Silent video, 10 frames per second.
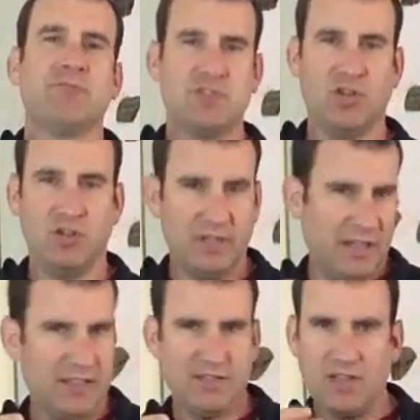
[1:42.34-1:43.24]
So
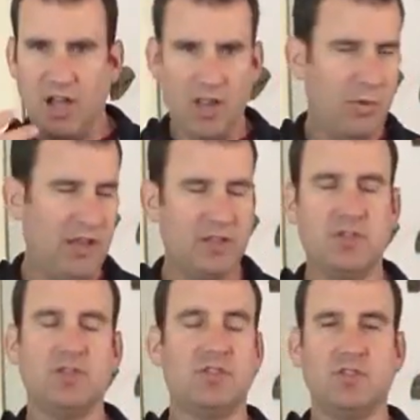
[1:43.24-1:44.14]
it's all well and
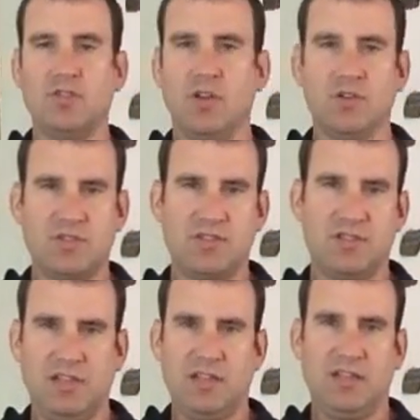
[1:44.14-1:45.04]
good to do
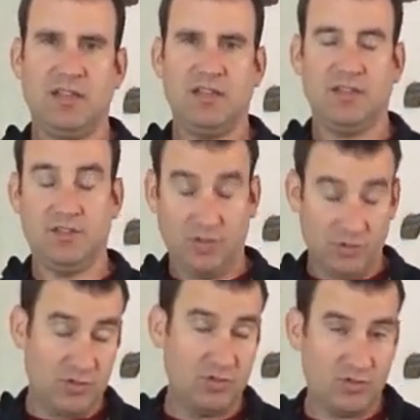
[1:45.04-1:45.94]
those
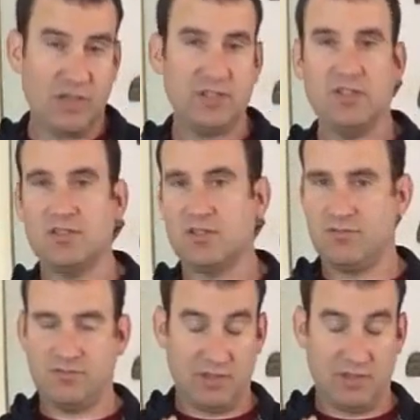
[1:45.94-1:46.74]
two stretches.